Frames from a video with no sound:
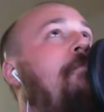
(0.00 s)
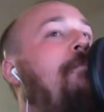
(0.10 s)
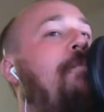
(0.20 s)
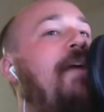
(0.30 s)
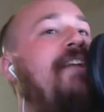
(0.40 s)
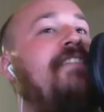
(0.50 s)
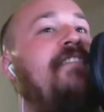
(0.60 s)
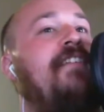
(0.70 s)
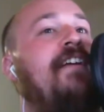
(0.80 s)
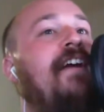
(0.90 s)

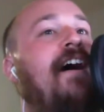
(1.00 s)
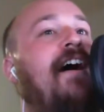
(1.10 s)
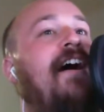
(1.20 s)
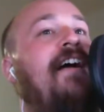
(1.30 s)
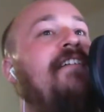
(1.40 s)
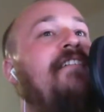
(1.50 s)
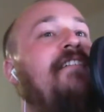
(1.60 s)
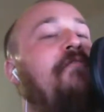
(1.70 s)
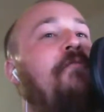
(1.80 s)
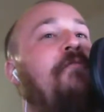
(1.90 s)
Basically, I
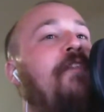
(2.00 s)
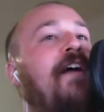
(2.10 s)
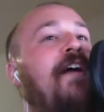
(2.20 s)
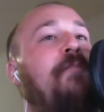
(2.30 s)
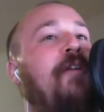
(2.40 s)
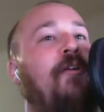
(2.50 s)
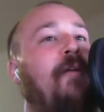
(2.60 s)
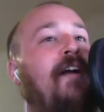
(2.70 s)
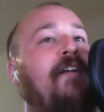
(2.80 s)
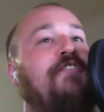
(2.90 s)
found Peter
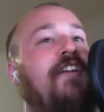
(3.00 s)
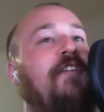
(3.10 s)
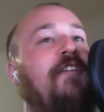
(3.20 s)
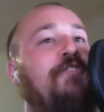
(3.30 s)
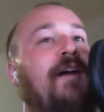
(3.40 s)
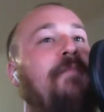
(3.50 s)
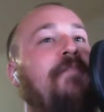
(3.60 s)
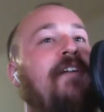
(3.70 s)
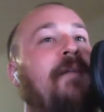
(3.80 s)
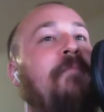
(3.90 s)
Brown's channel, Shop
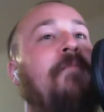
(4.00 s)
Time,